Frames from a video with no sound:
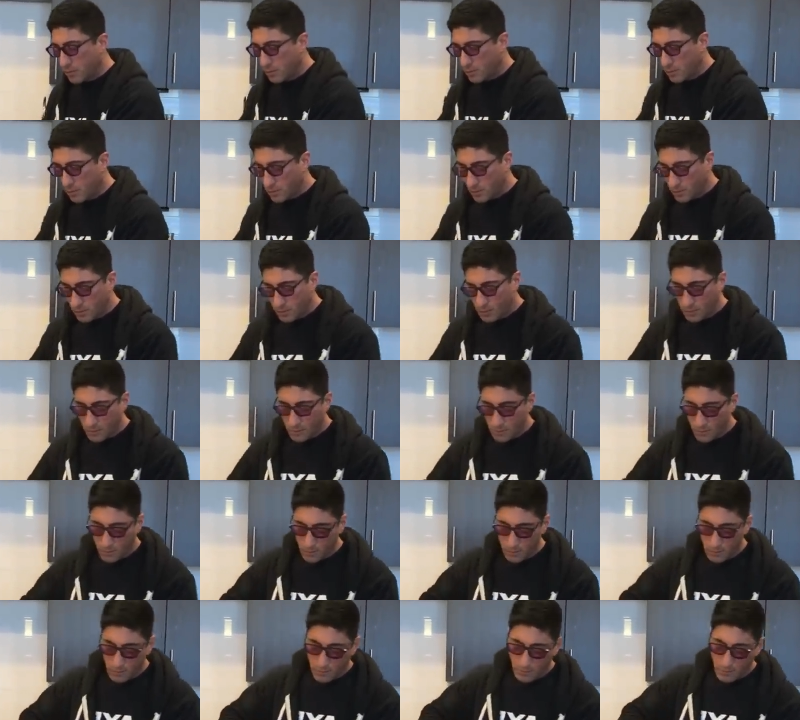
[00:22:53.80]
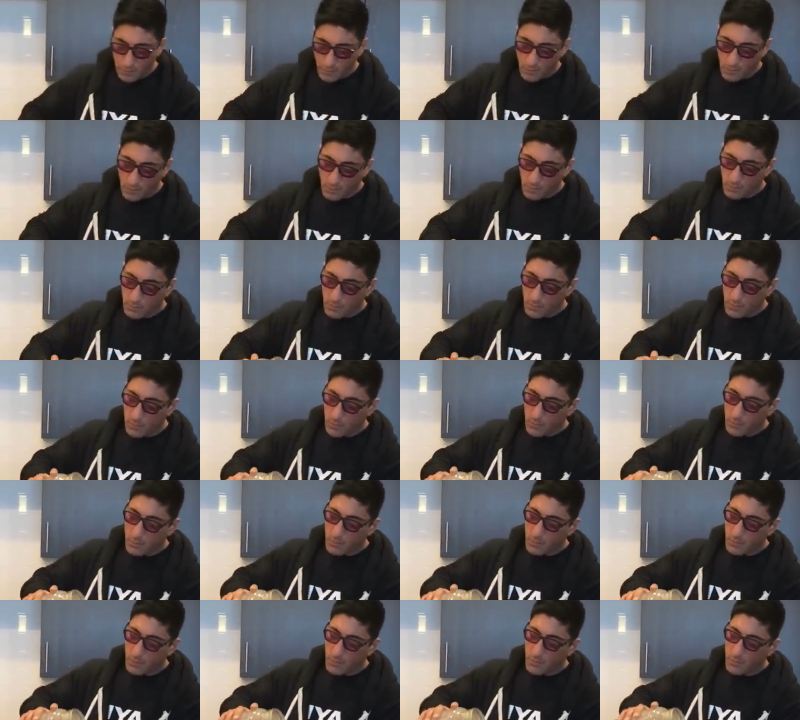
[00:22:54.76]

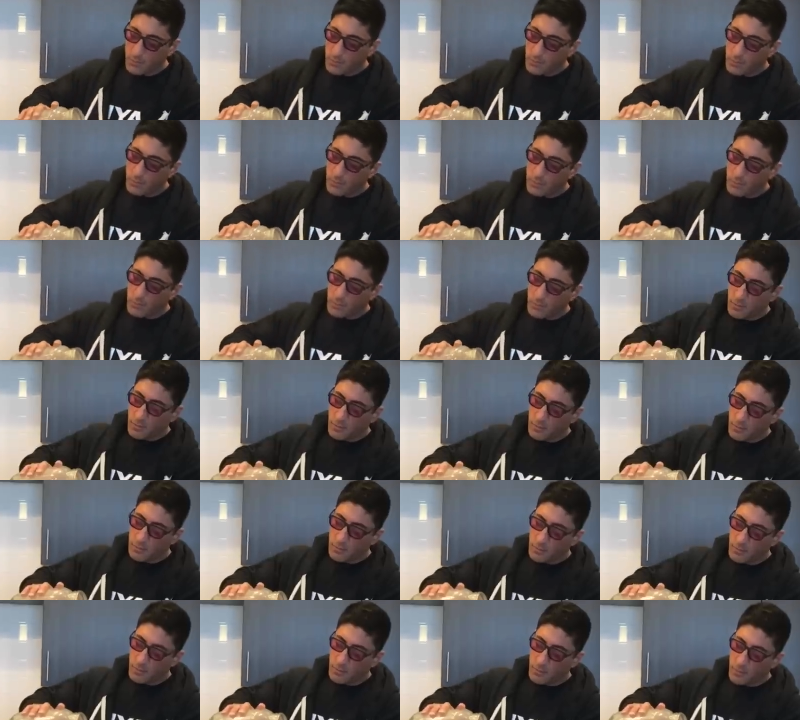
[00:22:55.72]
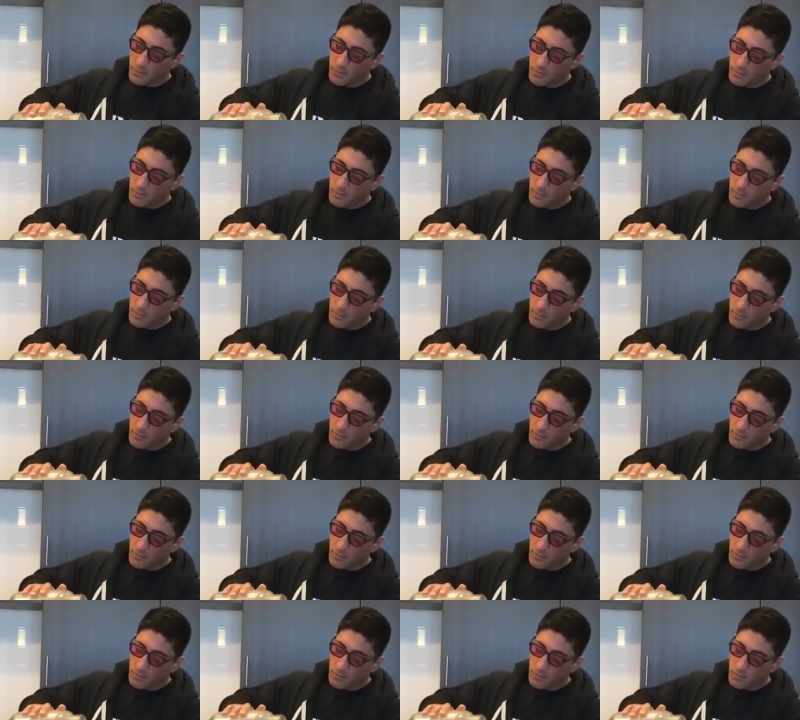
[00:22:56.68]

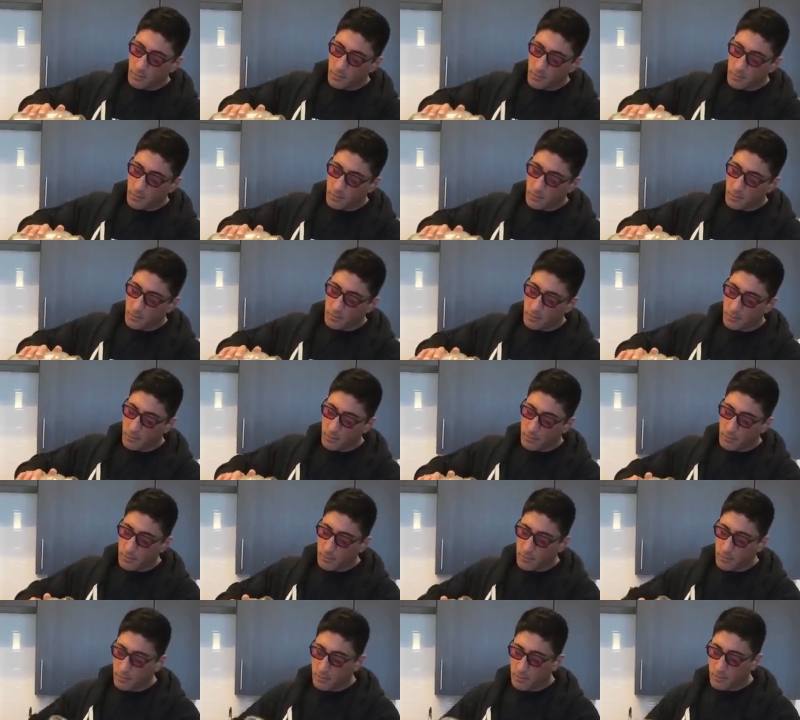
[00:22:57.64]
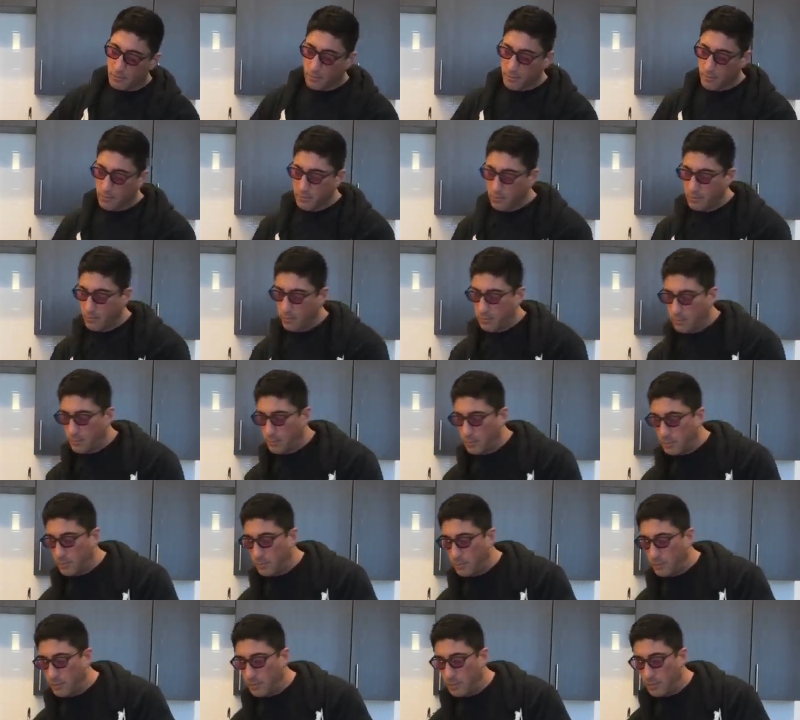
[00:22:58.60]

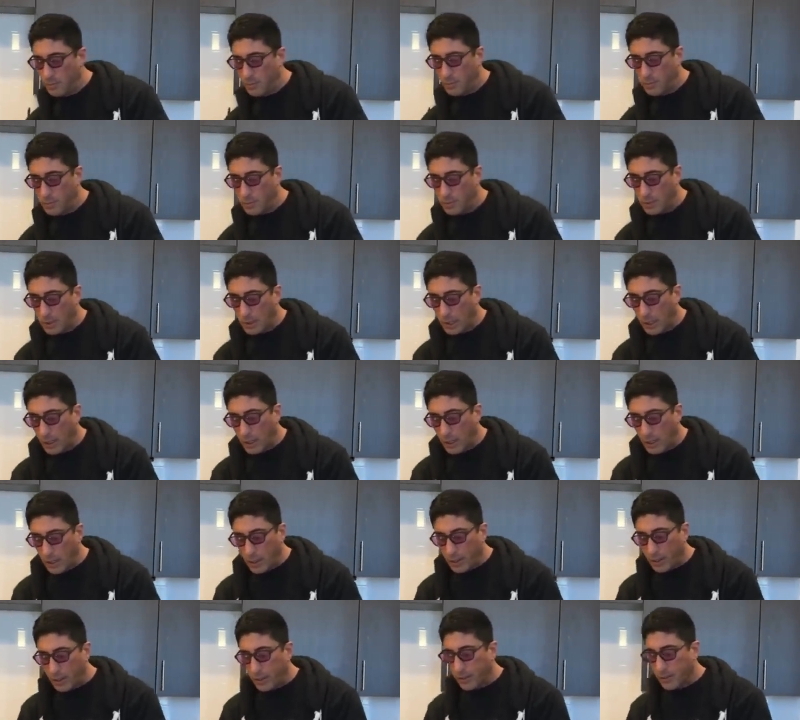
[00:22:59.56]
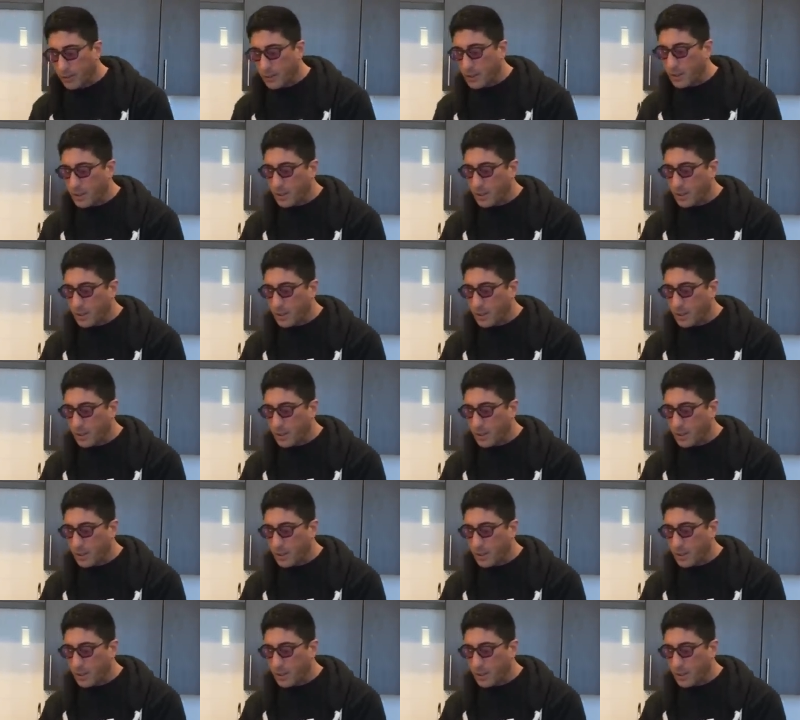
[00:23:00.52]
Nothing is said.